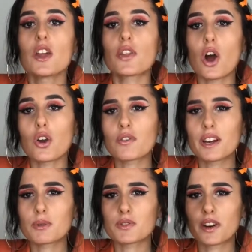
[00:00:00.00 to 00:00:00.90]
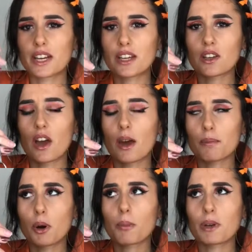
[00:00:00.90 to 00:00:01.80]
the O-ring was very
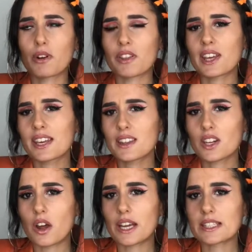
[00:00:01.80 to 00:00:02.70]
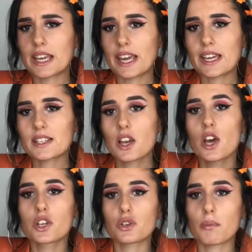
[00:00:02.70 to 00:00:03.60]
popular, I think, in the 90s.
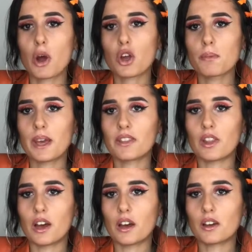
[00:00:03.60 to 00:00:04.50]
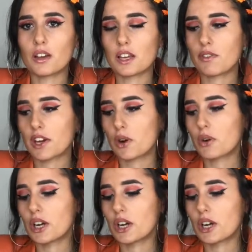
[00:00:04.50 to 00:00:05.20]
So I'm hoping that if I go on a